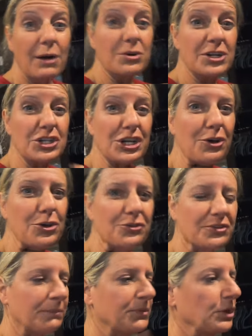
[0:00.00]
I want to show you
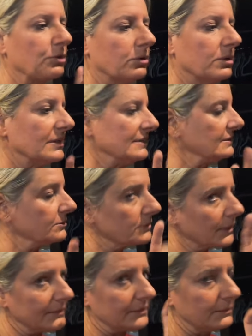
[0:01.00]
something cool and I still
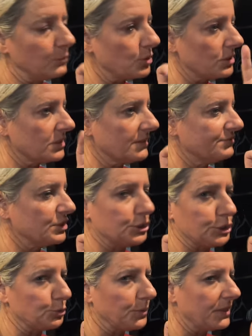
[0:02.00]
got some more stuff to
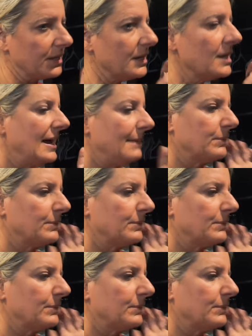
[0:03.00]
do with it.